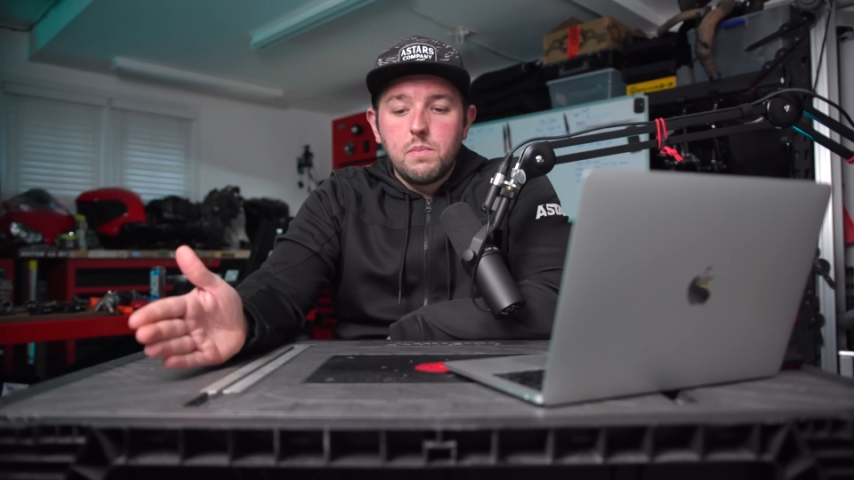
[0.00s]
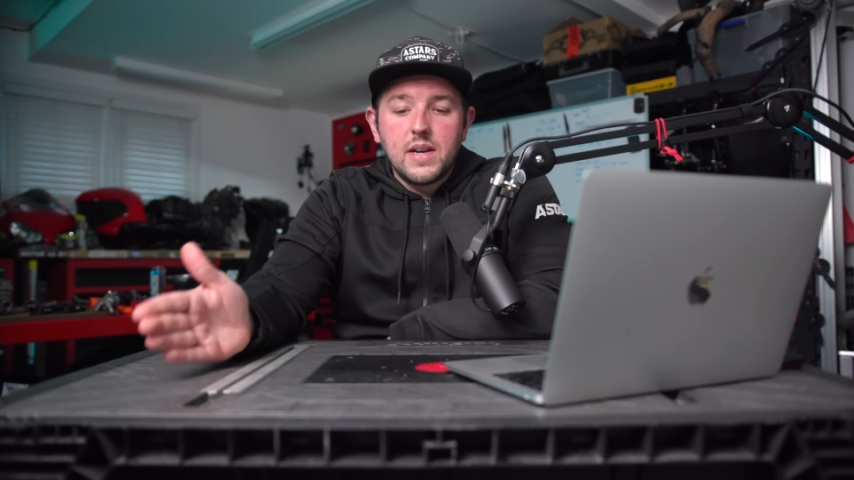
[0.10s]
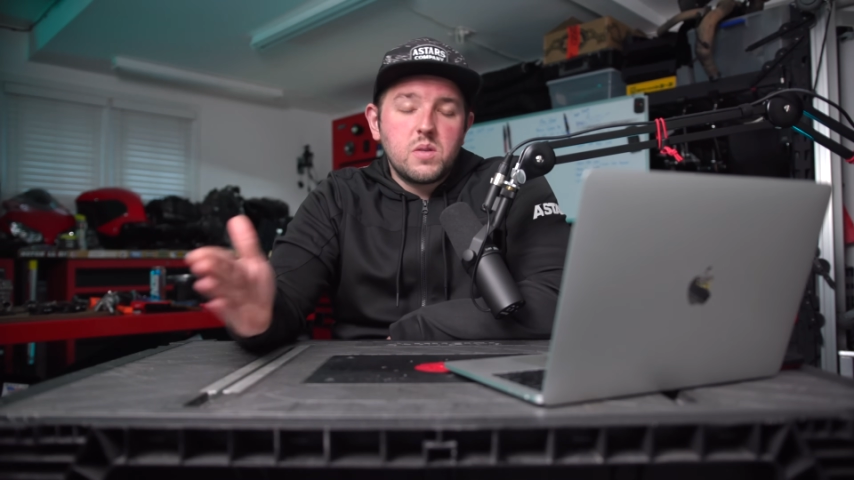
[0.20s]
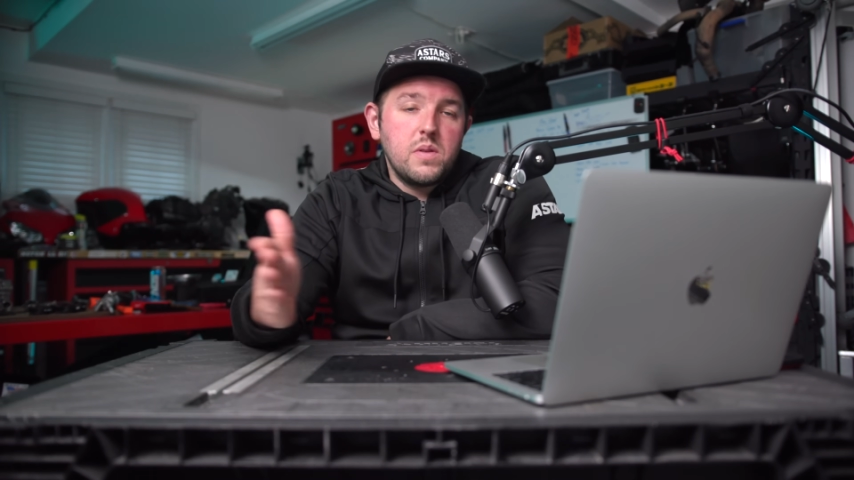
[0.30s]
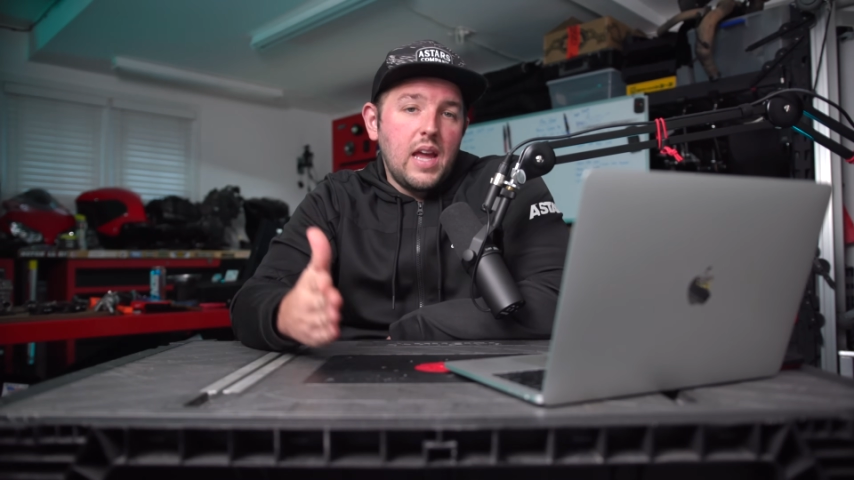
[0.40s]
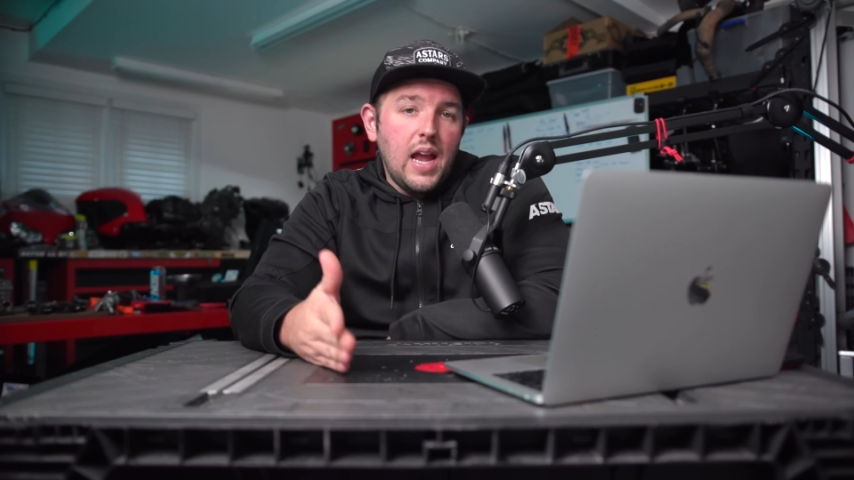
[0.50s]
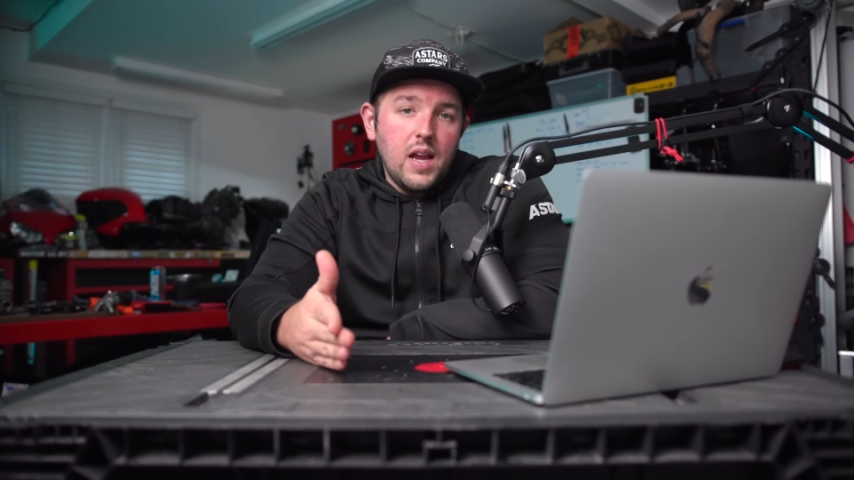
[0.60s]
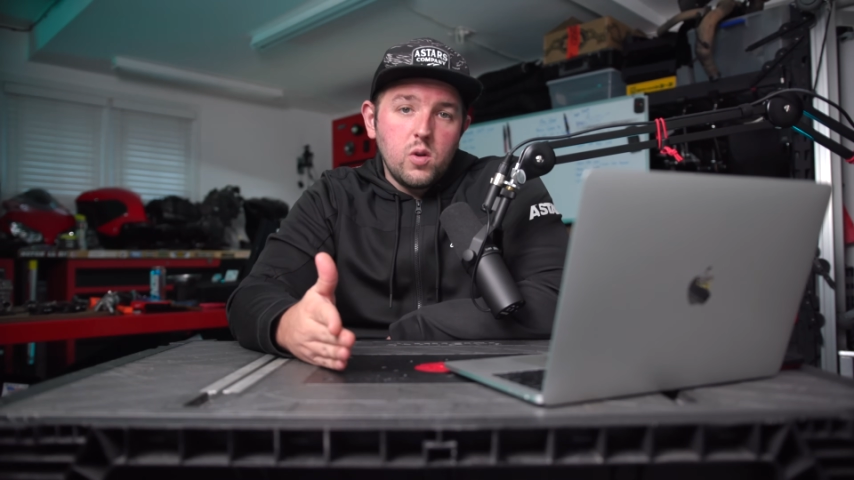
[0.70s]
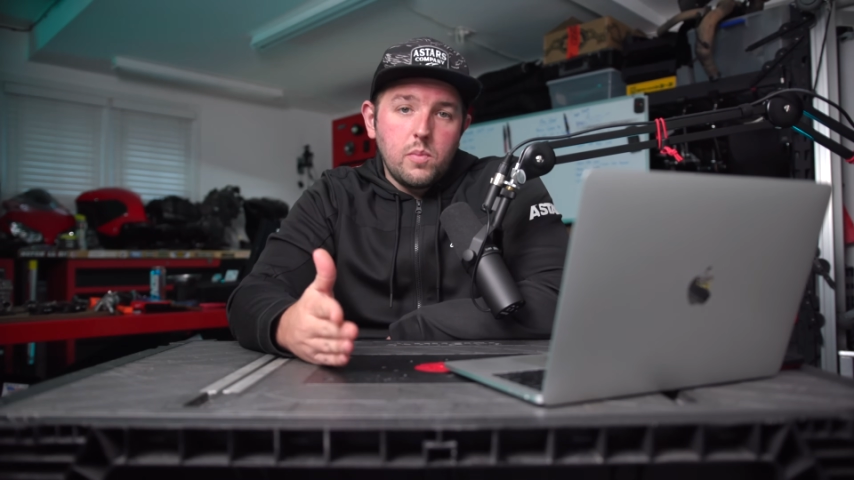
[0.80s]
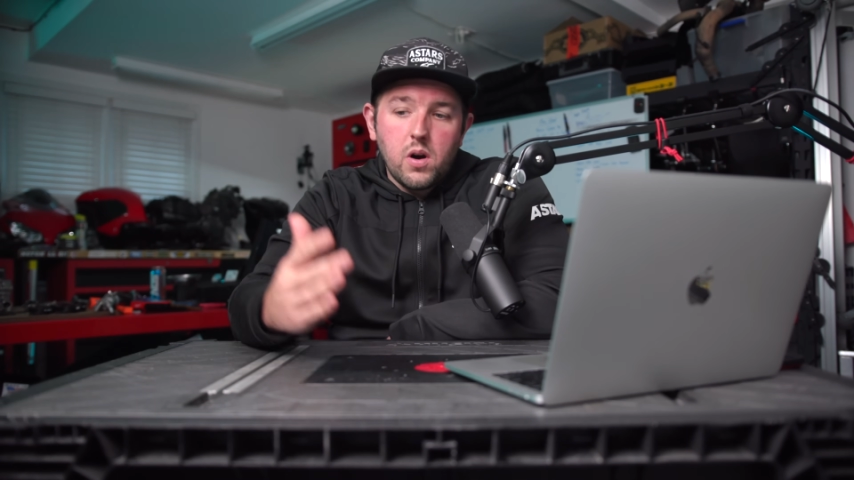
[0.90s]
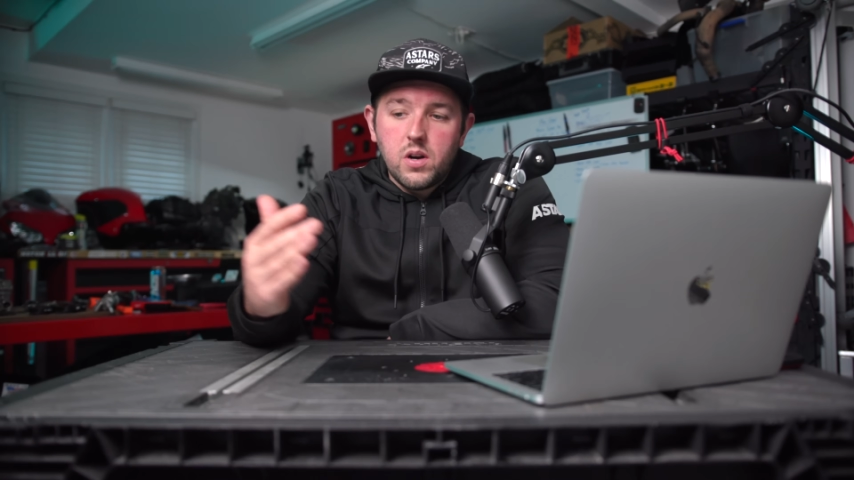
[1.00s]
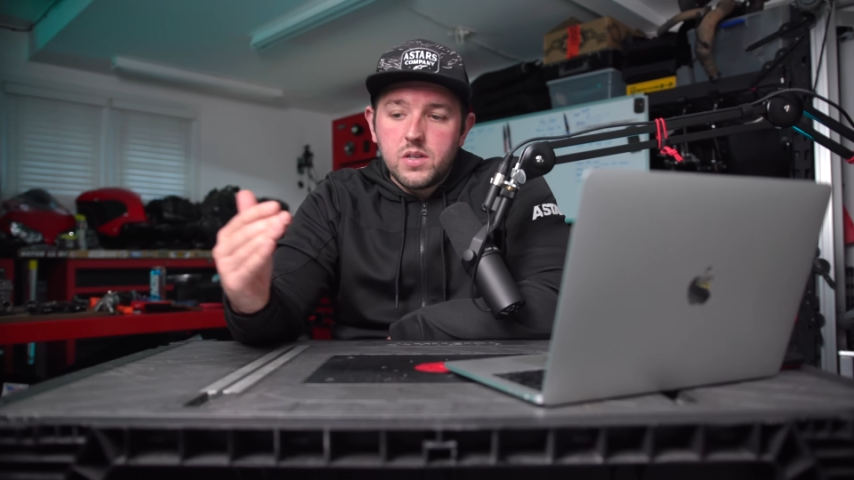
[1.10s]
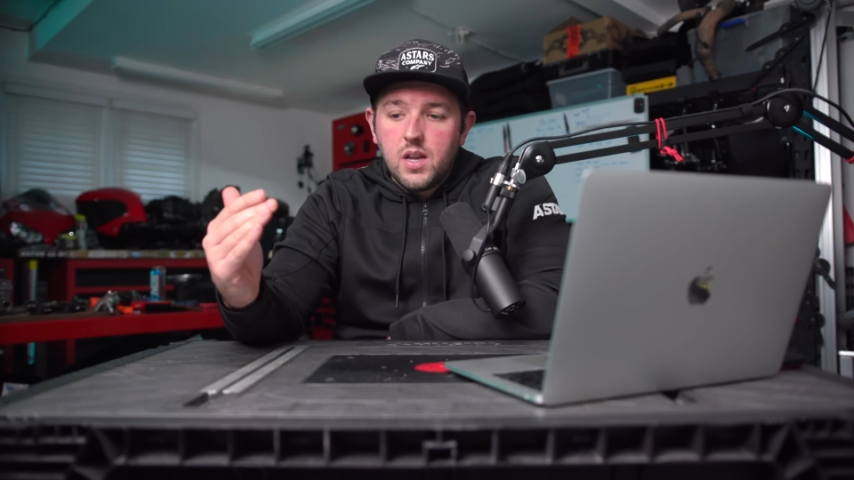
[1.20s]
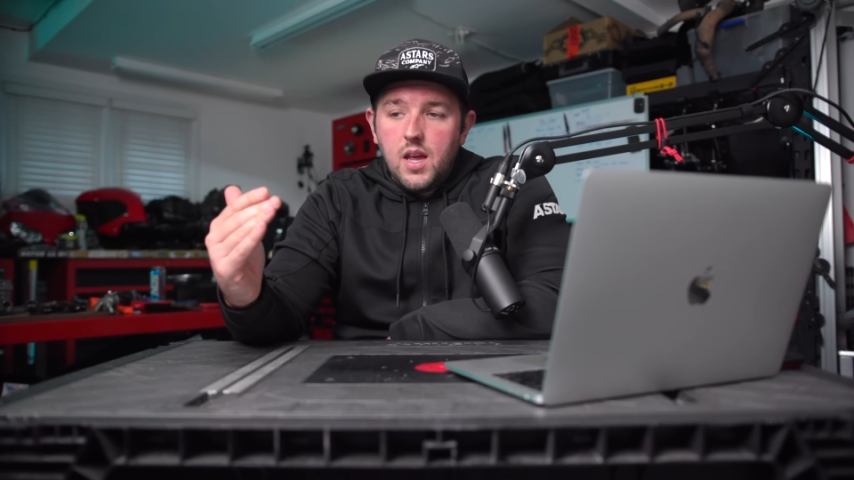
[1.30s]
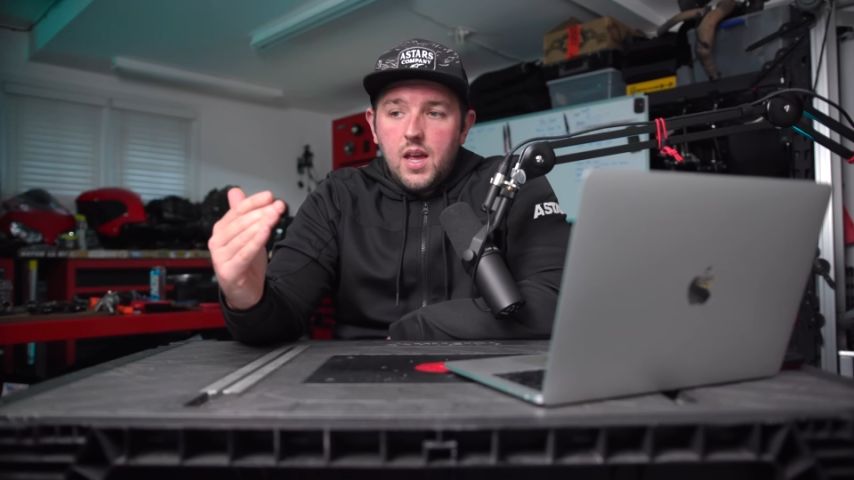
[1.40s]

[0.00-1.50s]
mixed with the handlebars,